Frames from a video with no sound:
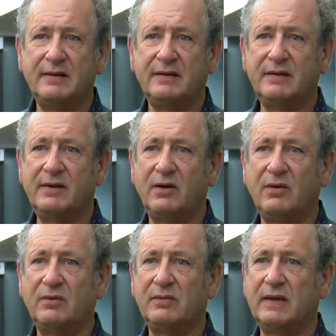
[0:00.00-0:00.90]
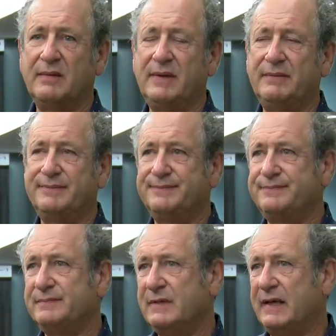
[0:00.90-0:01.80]
you know, I mean,
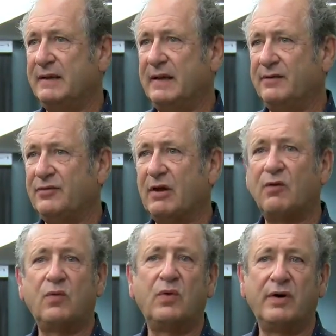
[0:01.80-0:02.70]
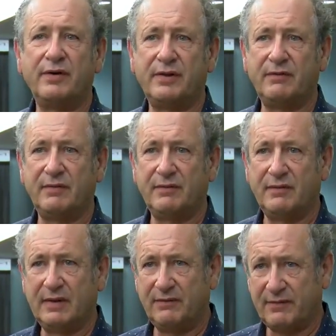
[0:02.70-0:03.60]
and, and self worth and,
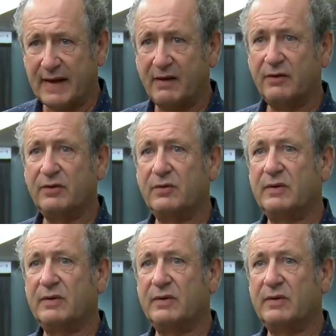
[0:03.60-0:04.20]
and value.